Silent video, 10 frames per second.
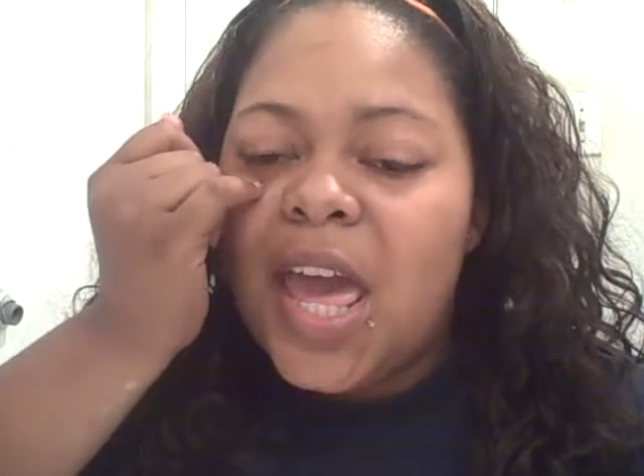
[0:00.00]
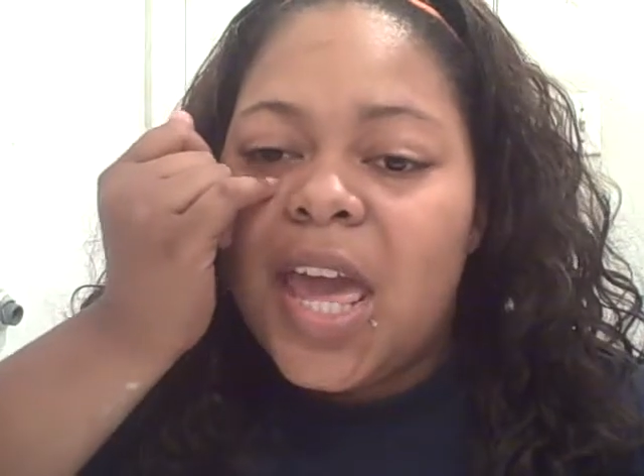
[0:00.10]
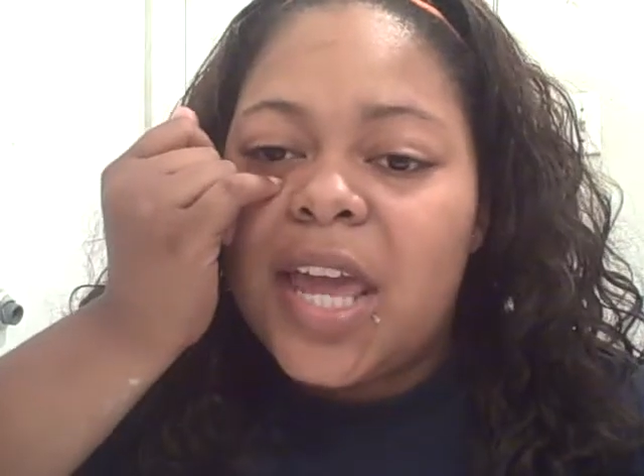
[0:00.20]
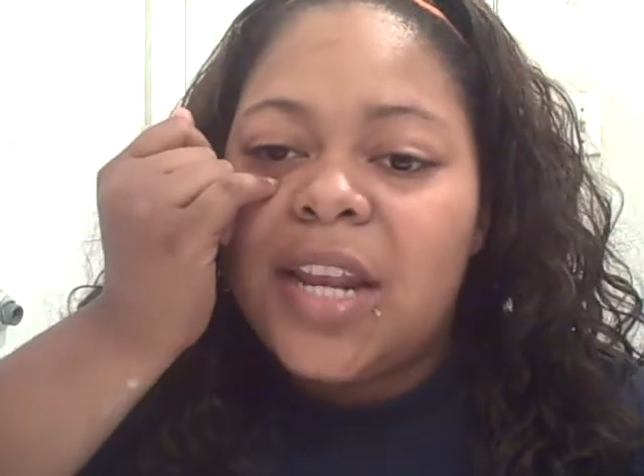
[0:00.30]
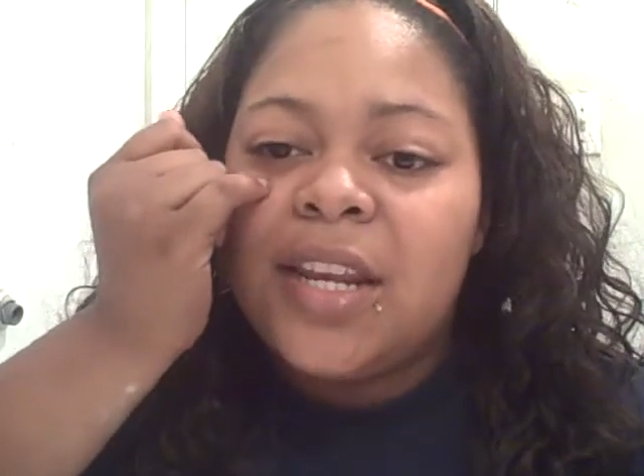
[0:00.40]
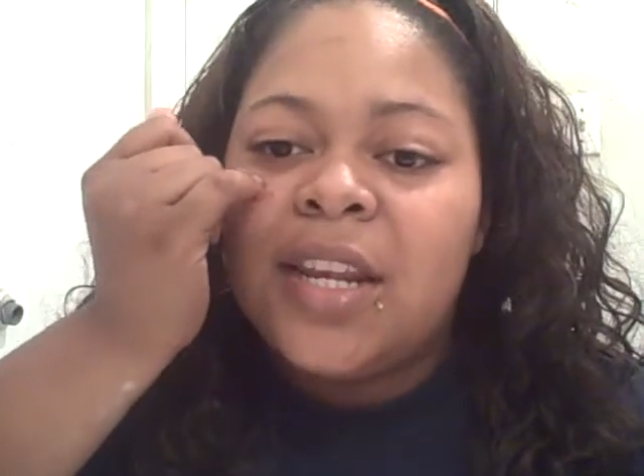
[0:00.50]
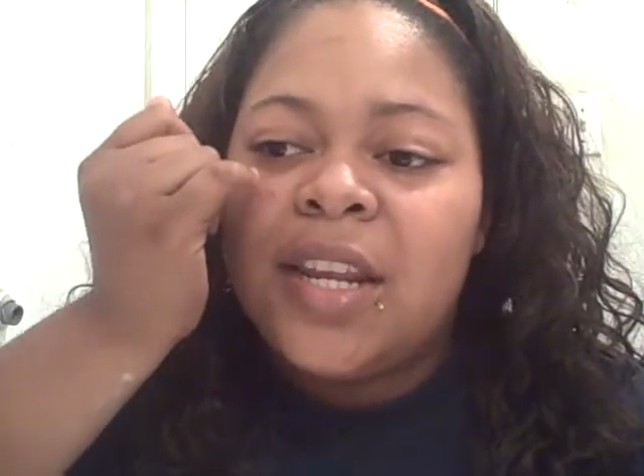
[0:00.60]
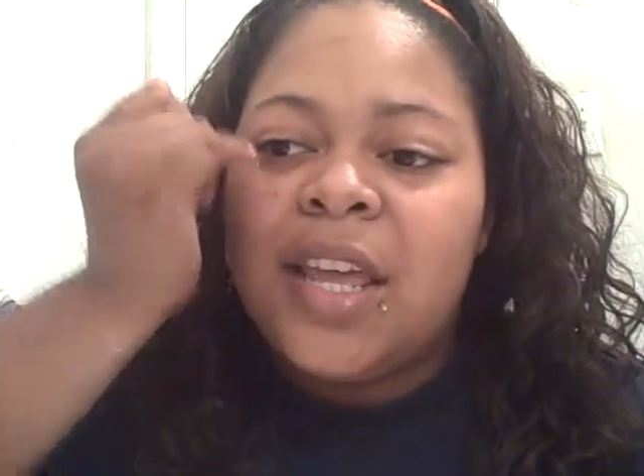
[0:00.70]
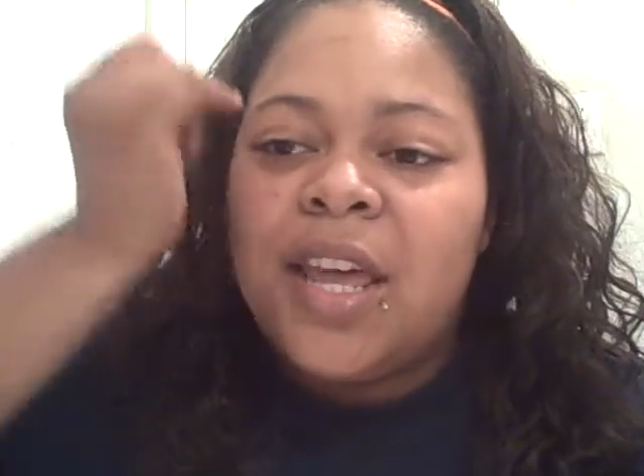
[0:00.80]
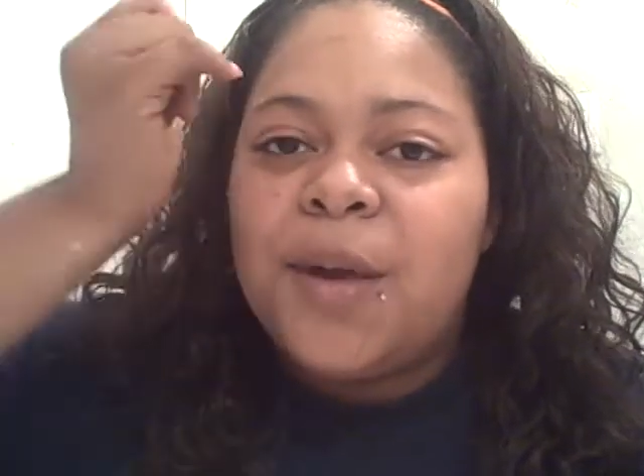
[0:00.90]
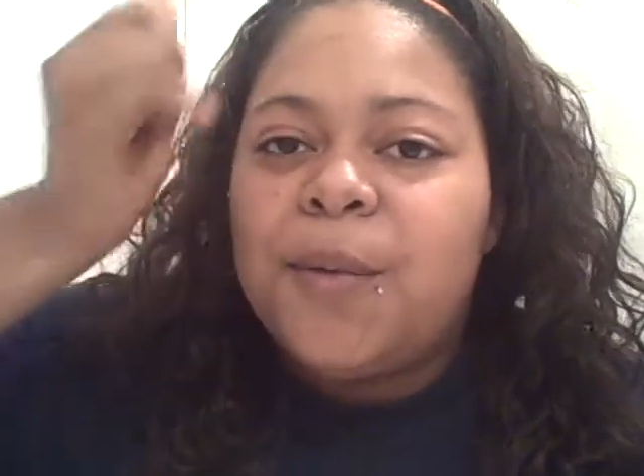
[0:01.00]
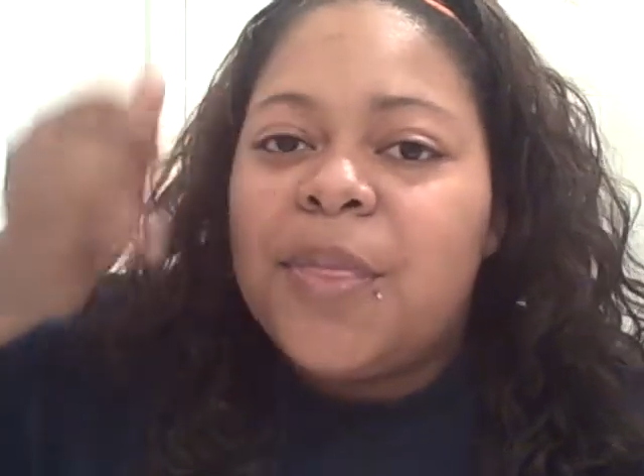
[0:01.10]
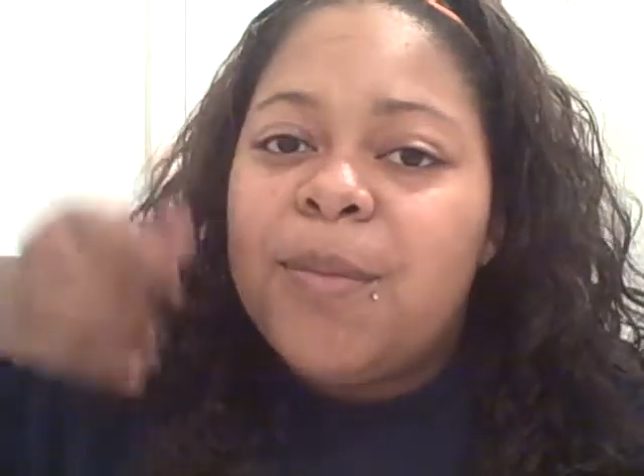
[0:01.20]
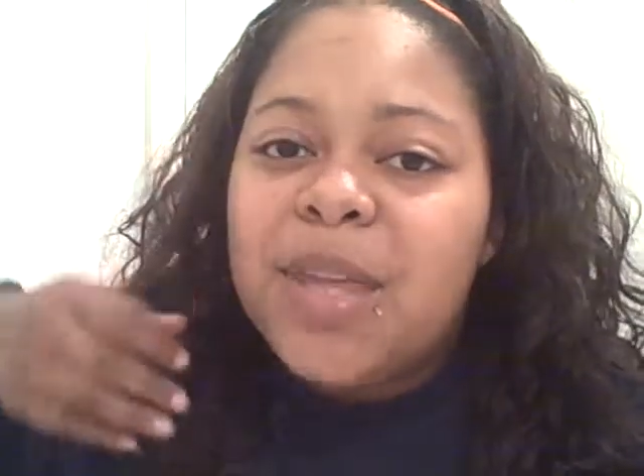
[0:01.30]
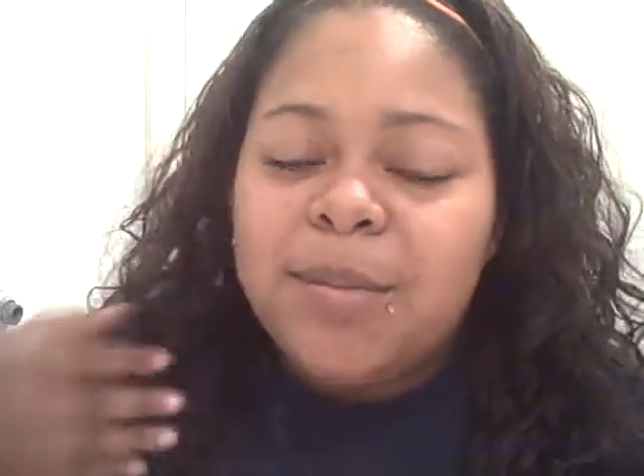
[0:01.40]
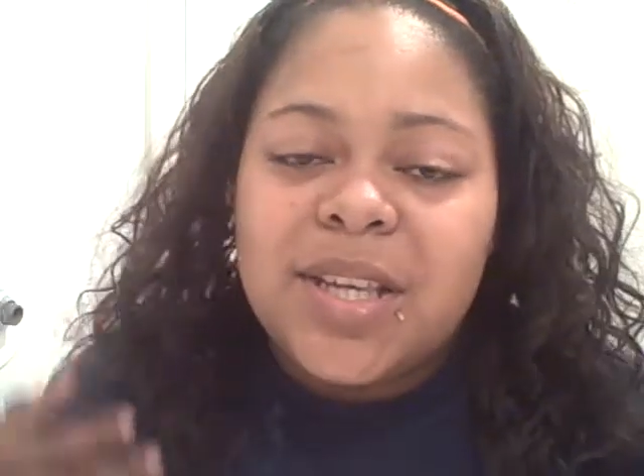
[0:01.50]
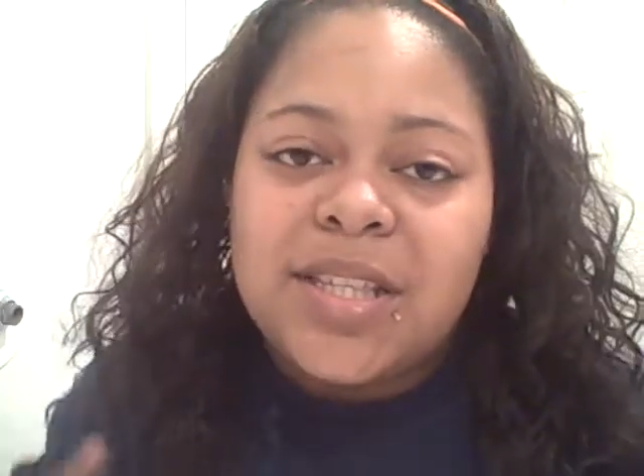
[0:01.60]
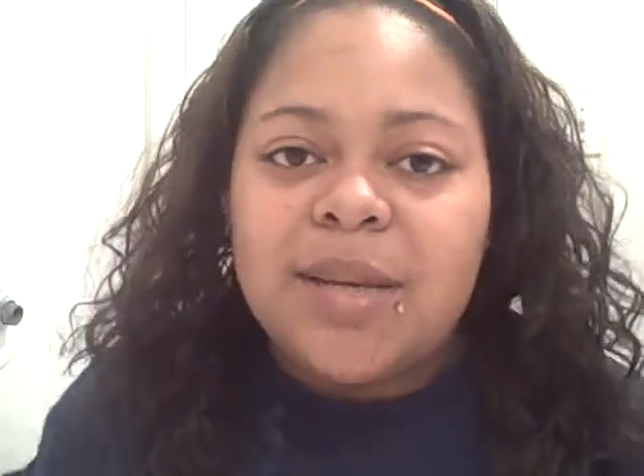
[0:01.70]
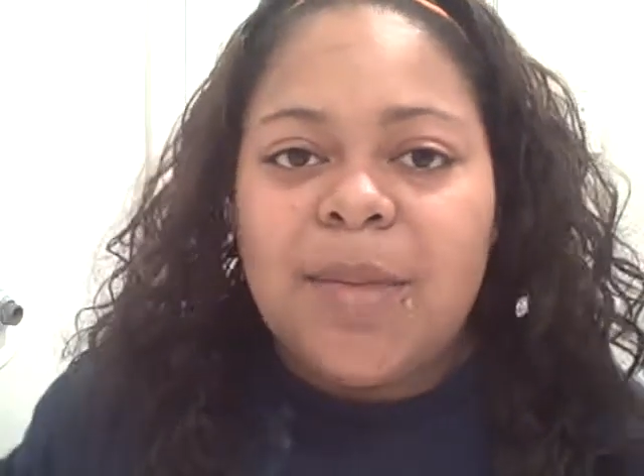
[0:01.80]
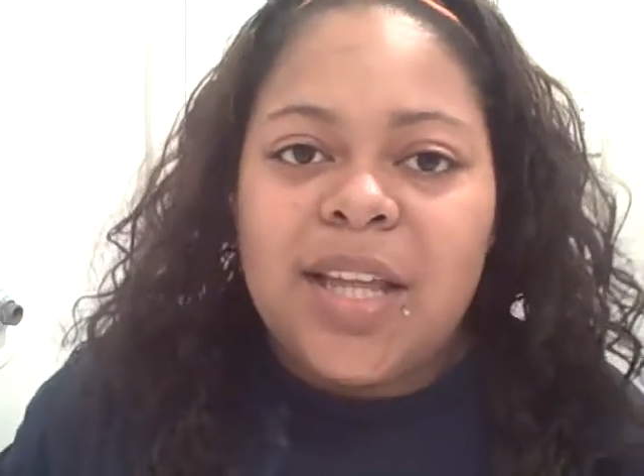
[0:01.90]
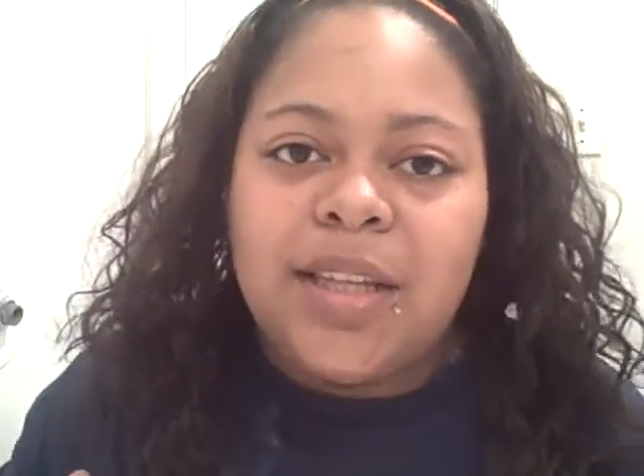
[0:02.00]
And with me missing